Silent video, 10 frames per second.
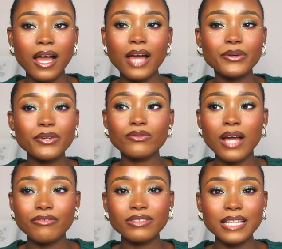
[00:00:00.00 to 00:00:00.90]

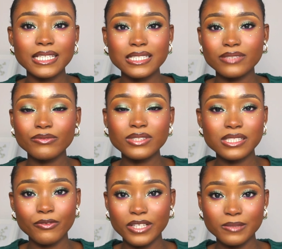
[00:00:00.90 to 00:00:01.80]
I feel like it's even
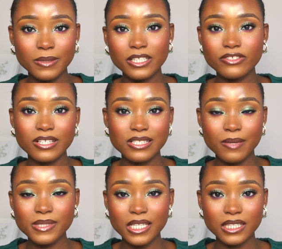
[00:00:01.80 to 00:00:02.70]
self-explanatory as
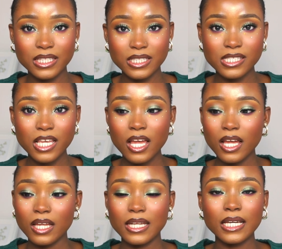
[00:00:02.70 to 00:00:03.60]
I'm saying this.
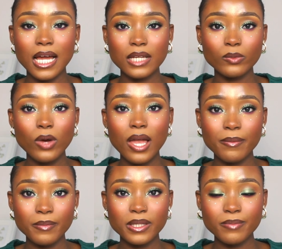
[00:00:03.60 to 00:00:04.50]
Like, and what I
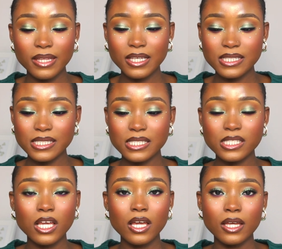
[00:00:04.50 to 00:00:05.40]
mean by that is,
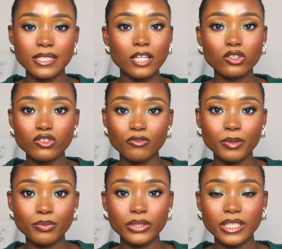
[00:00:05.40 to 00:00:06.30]
there are a lot of
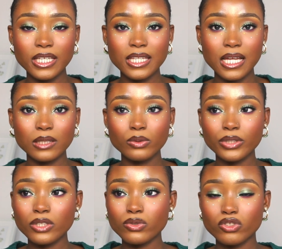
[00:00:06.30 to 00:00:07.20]
people here that are
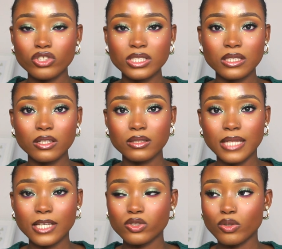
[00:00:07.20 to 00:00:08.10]
looking to just,
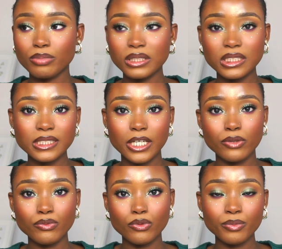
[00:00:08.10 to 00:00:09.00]
like, sublease a
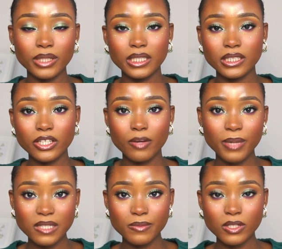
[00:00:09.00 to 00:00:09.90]
room in their
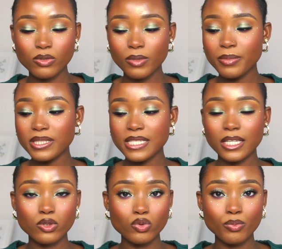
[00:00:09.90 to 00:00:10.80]
apartment. So maybe it's like
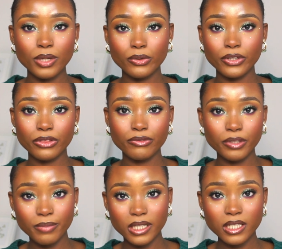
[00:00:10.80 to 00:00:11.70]
a 2-bed or a
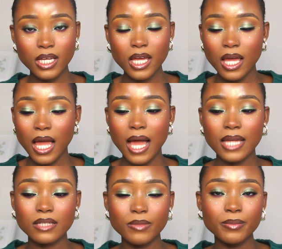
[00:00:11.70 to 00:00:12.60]
3-bed,
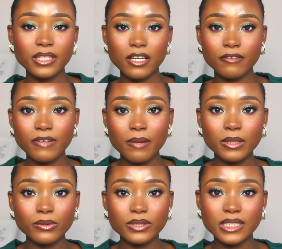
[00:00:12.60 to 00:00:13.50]
and maybe their
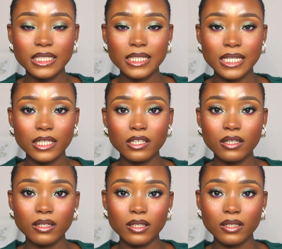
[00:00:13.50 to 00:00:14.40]
family will stay in, like,
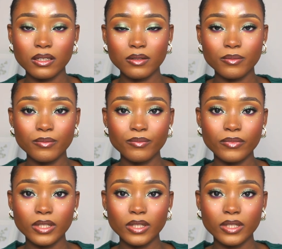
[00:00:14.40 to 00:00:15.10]
two